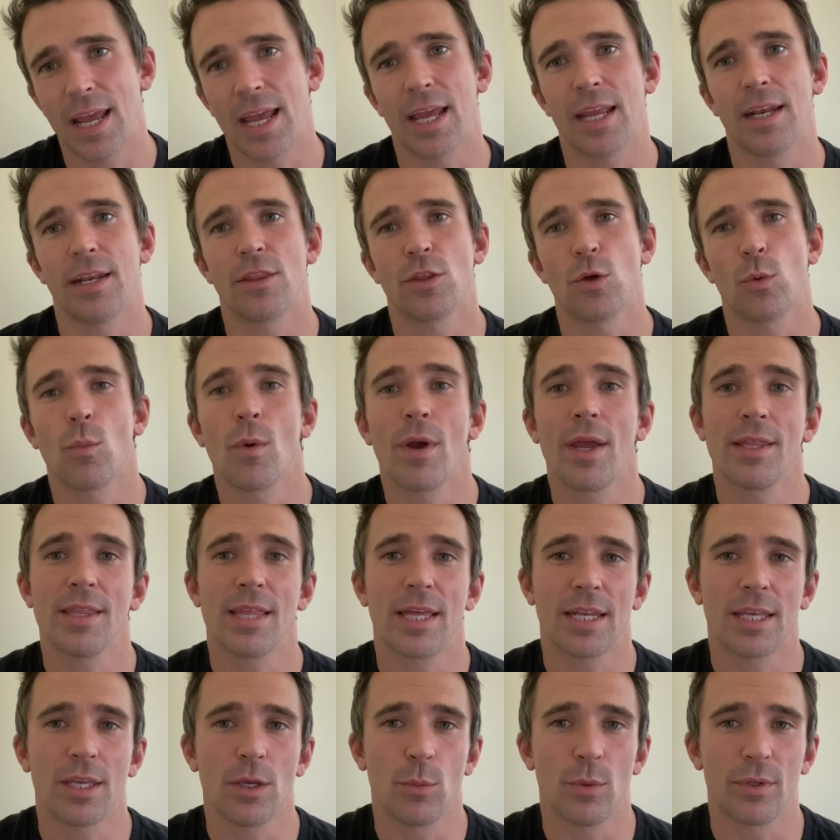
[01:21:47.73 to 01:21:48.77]
And the way
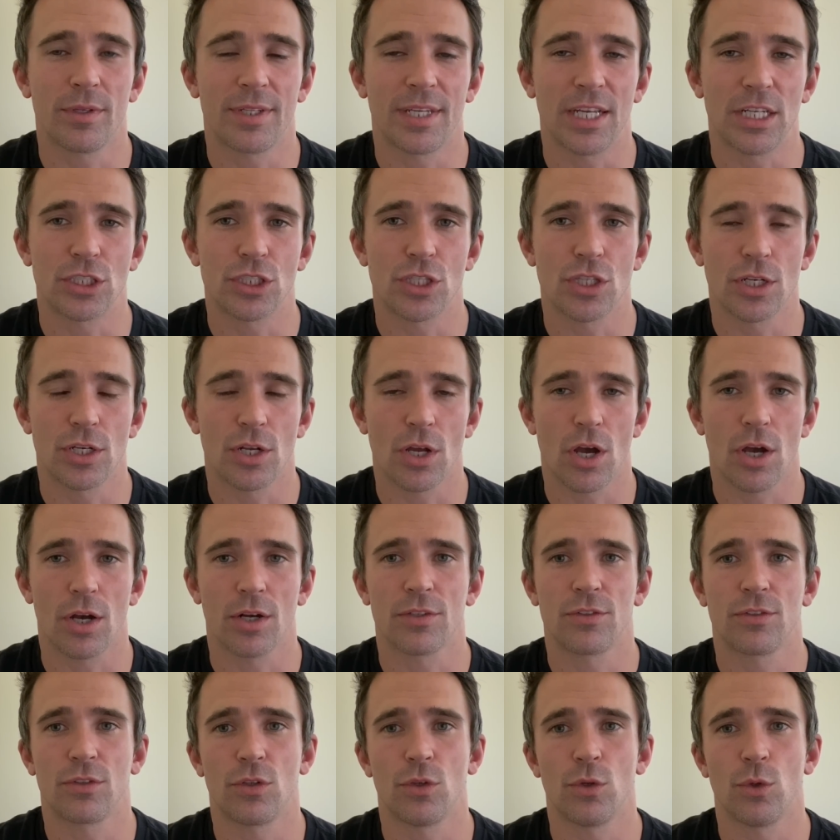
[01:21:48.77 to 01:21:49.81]
that he would teach the
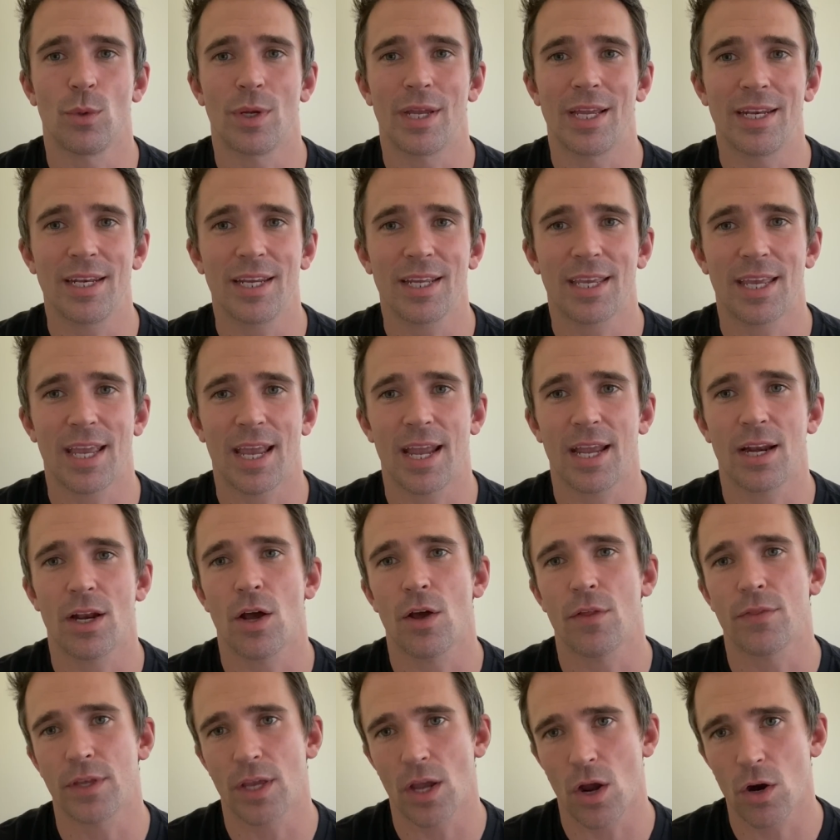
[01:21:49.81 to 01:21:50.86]
dogs to indicate
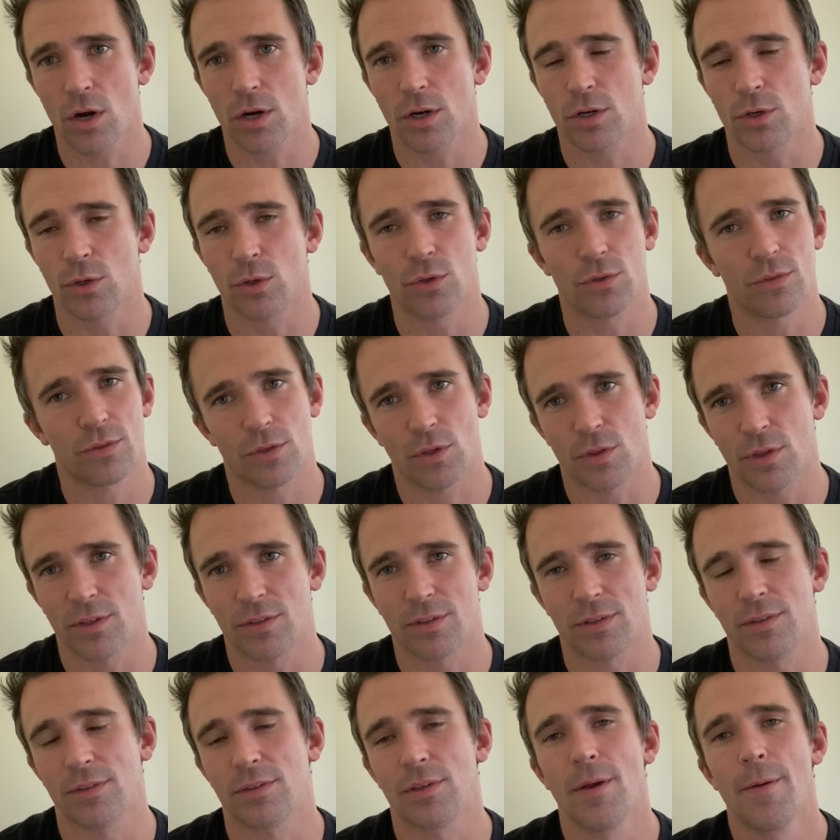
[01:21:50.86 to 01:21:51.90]
on the articles, so
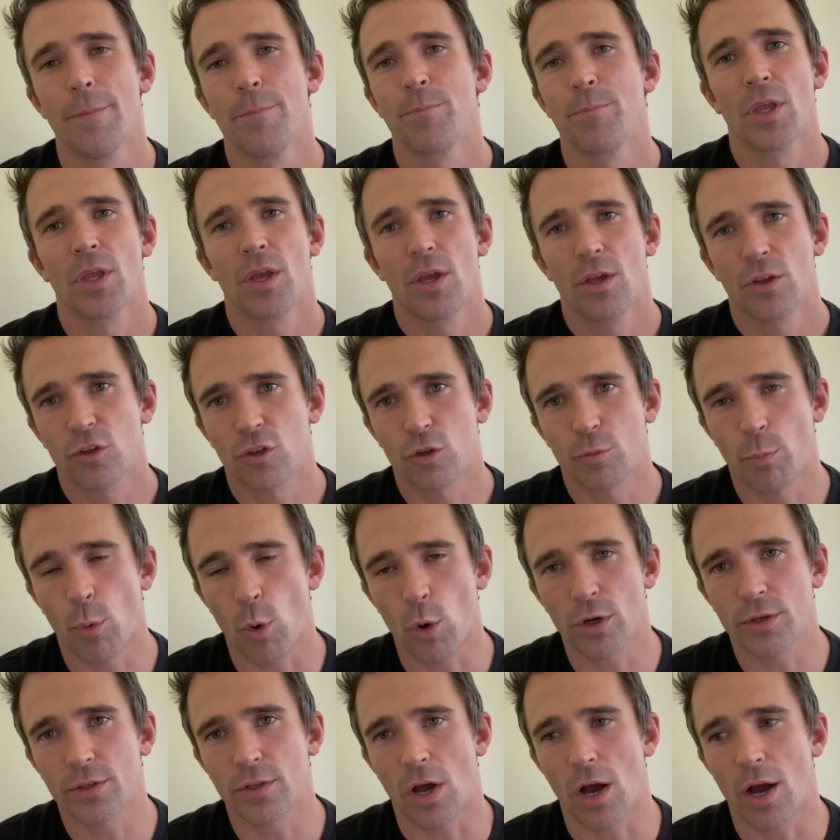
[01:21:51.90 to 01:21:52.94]
this is
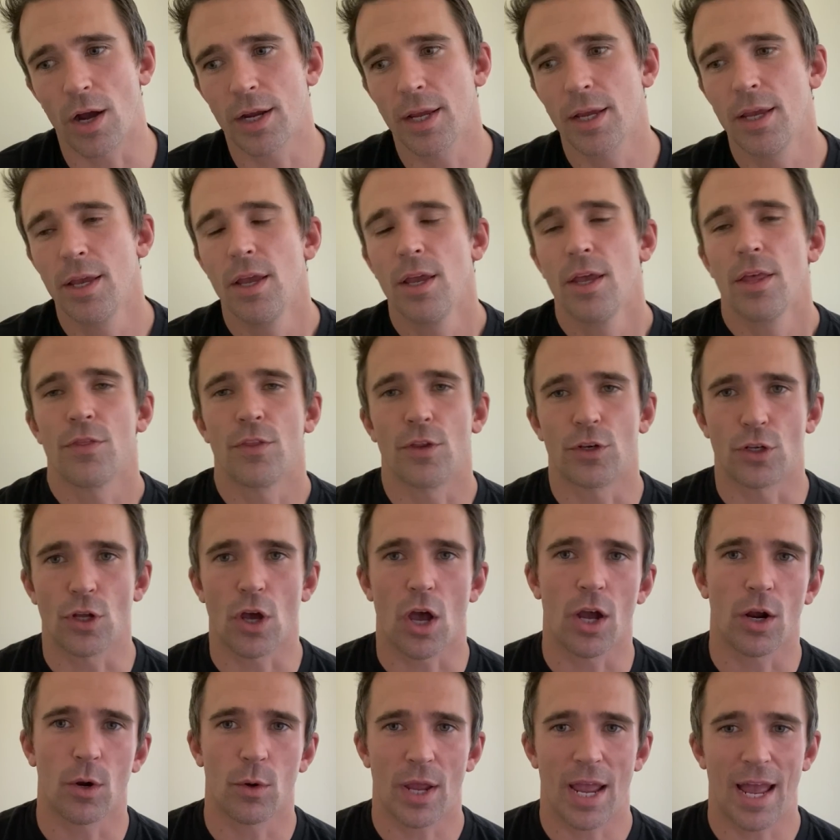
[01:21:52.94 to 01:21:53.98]
sport talk, the
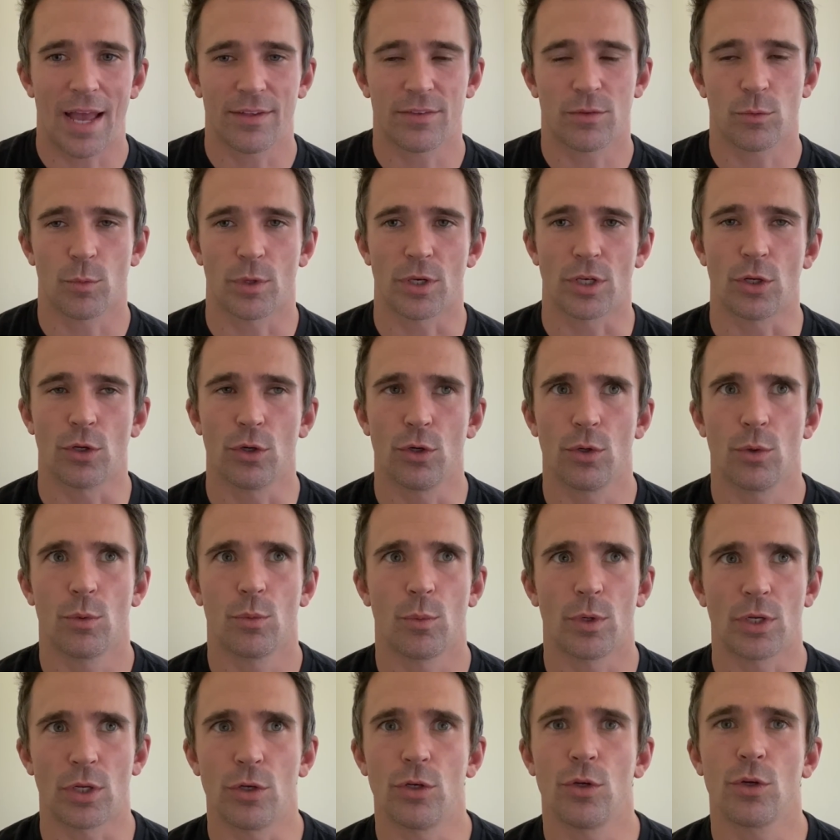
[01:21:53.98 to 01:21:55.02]
dog has, when you
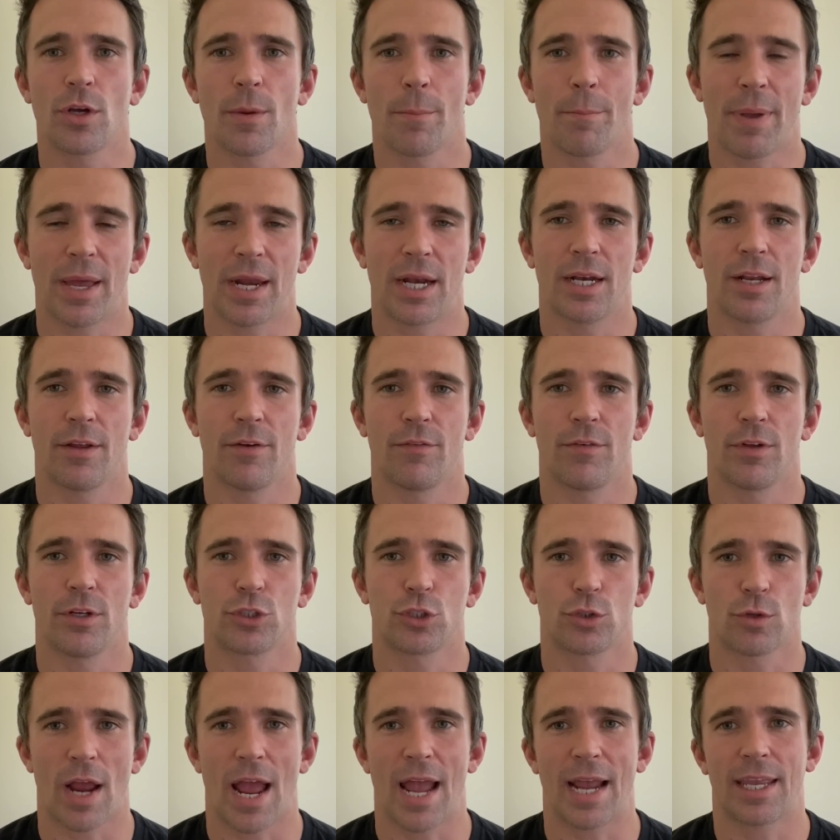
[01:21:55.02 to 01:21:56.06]
do competitive
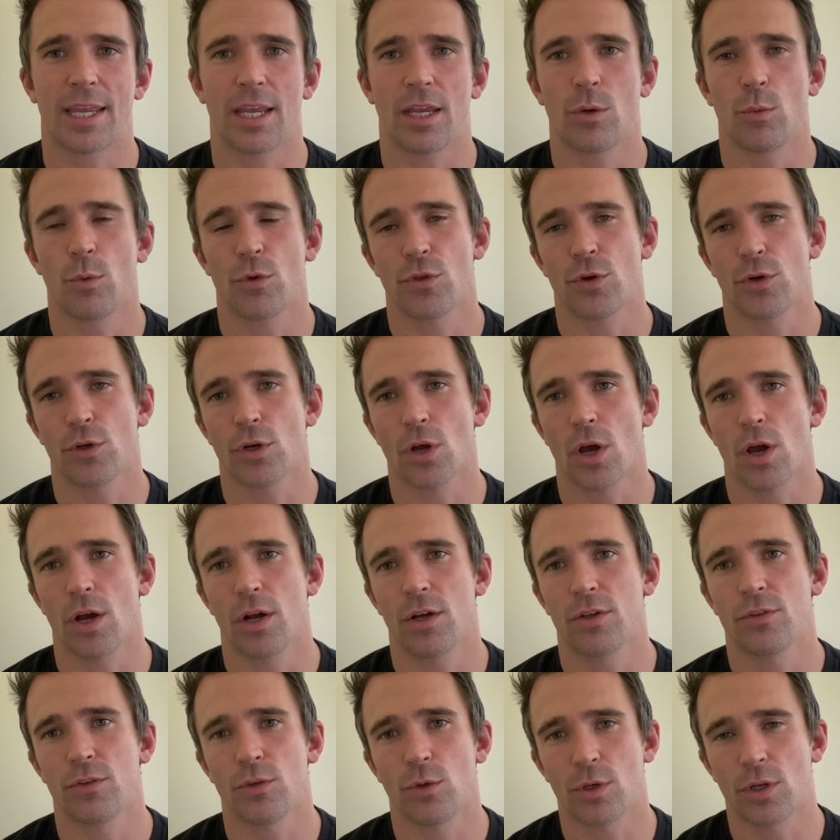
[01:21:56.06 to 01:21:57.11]
tracking with your
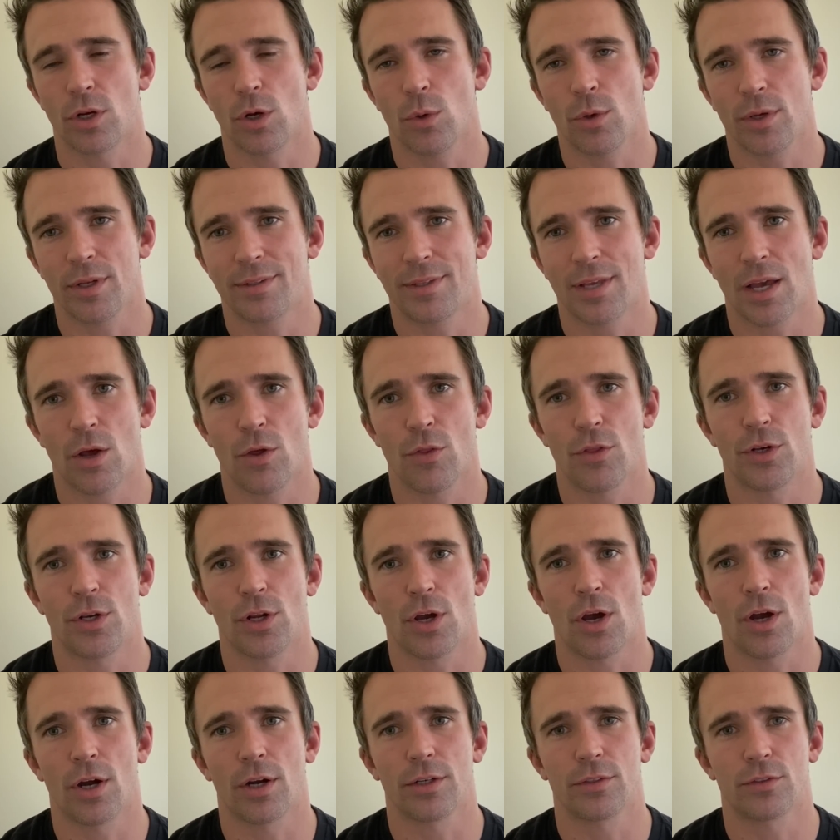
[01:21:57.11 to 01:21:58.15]
dogs, you can only tell the
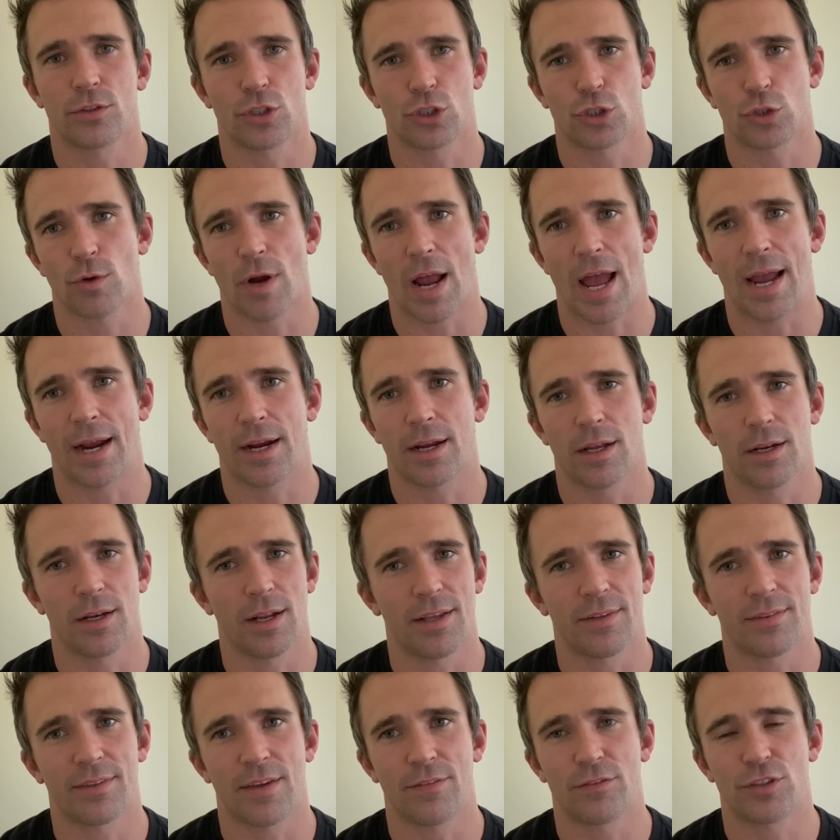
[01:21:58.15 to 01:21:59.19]
dog to track
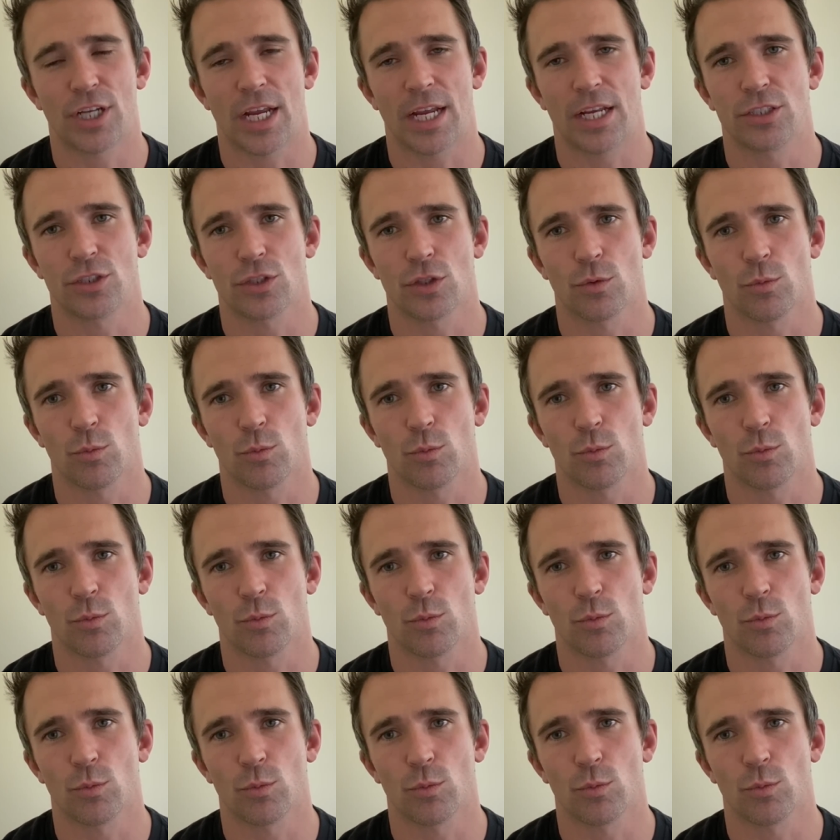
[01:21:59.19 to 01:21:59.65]
unless they've changed the